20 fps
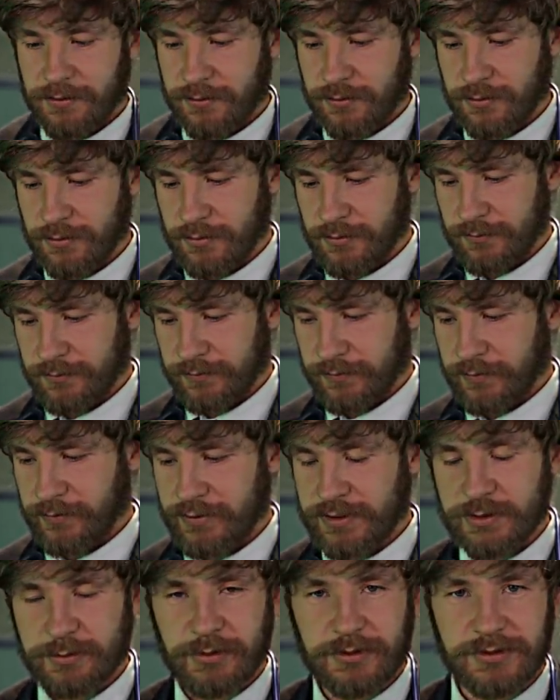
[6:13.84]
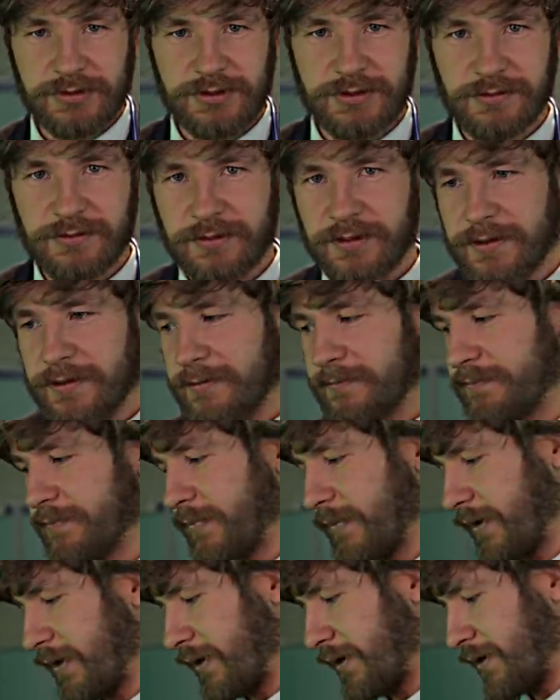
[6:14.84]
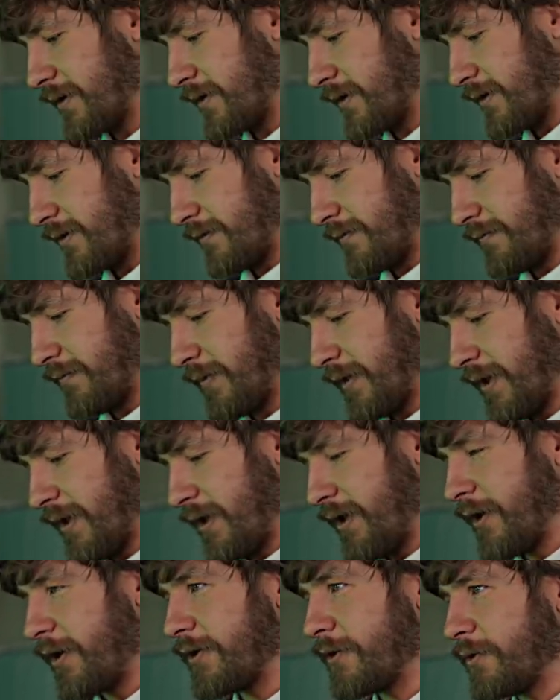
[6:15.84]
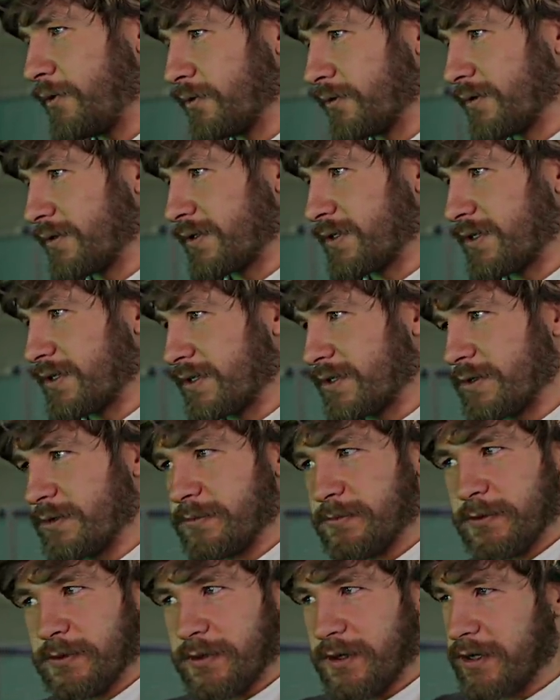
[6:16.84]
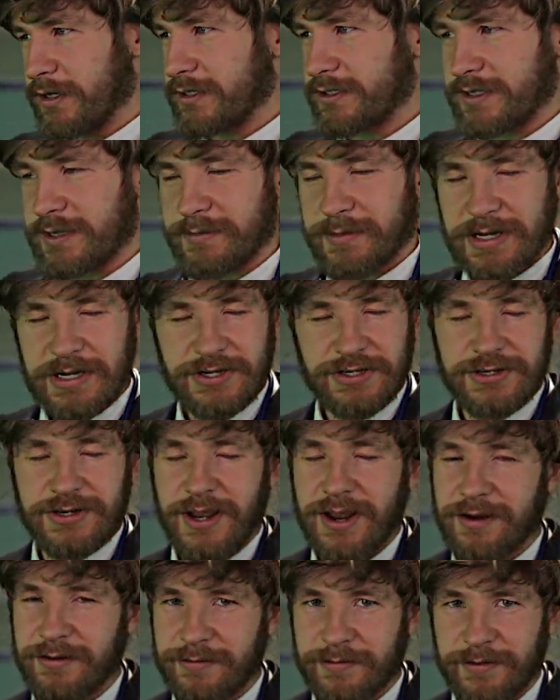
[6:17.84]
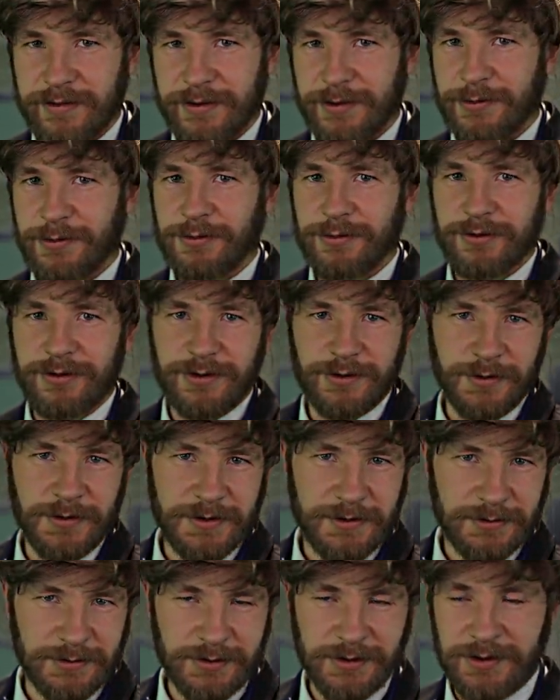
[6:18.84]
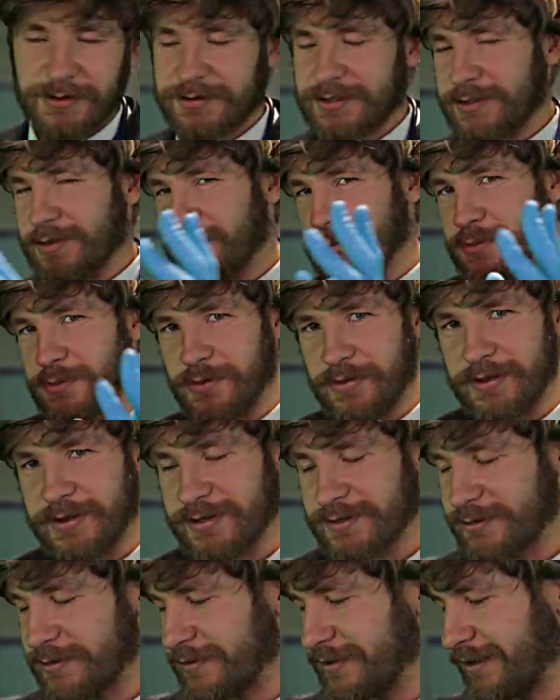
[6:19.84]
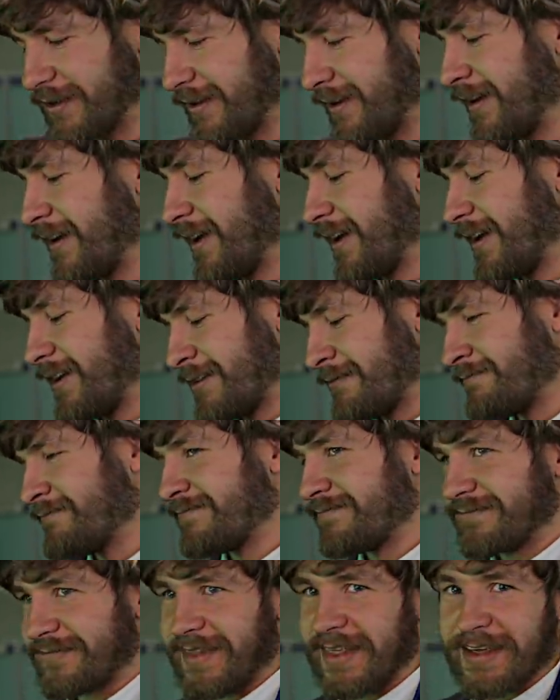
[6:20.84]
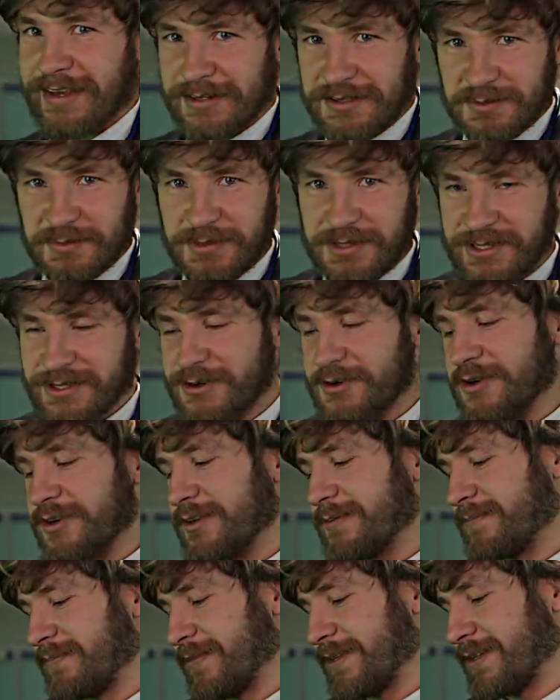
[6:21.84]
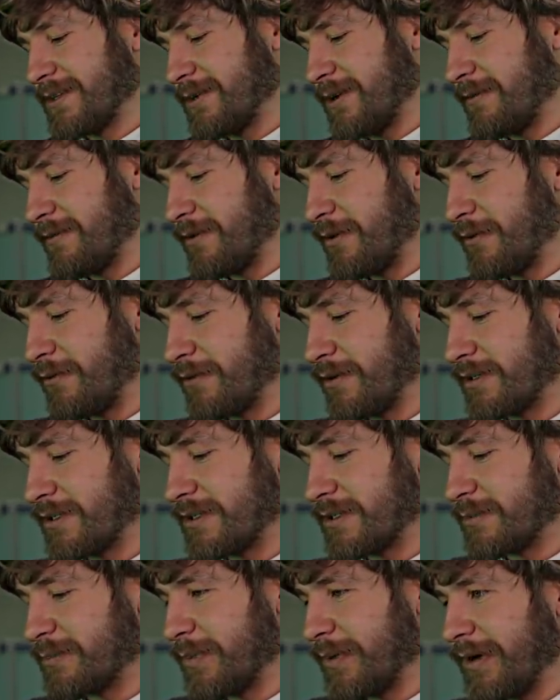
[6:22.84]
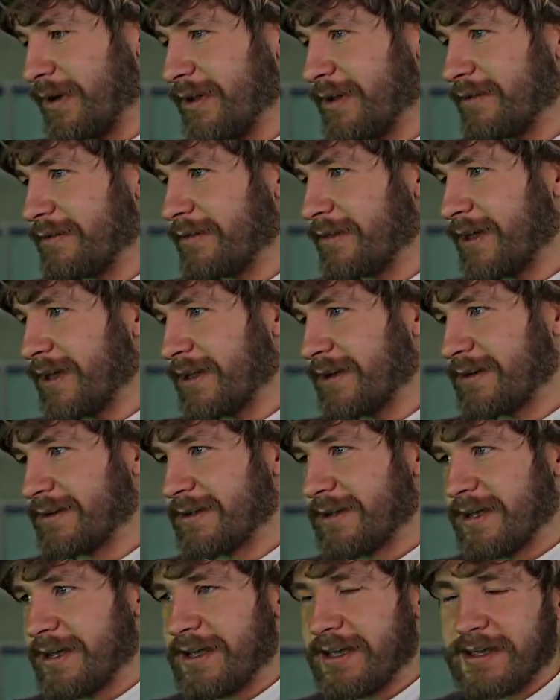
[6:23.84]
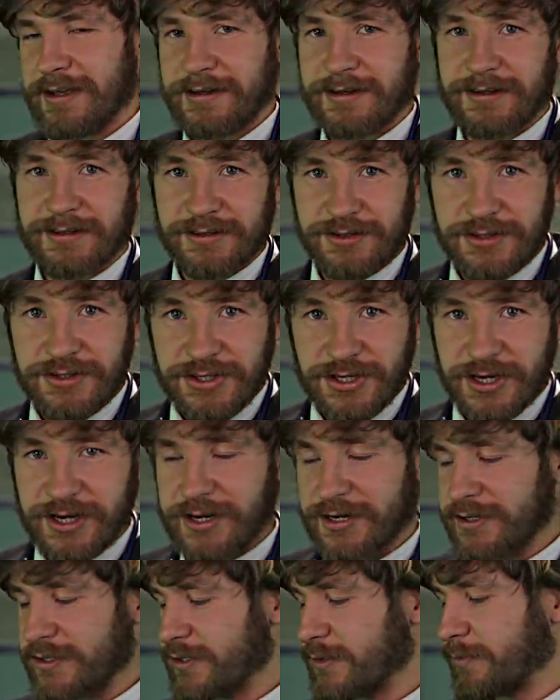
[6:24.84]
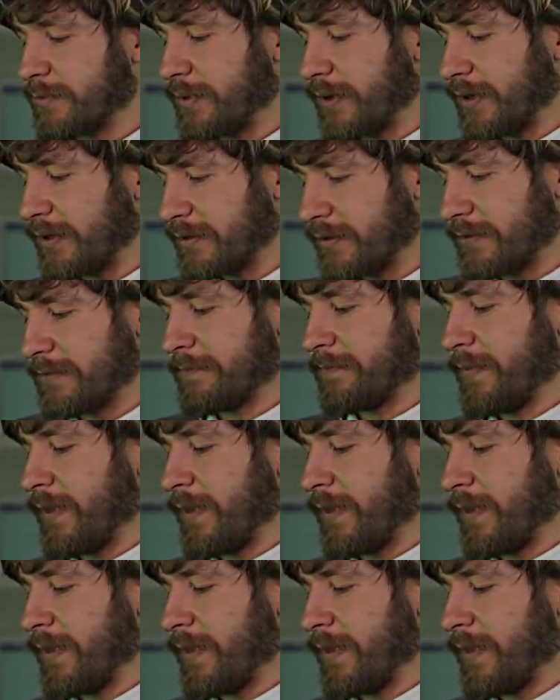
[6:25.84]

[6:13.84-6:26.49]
all responsive there? Okay, I know on the system, the wire examination, everything, all the cranial nerves, all the things we've done, it's been good. So I have no reason to believe that it has changed, but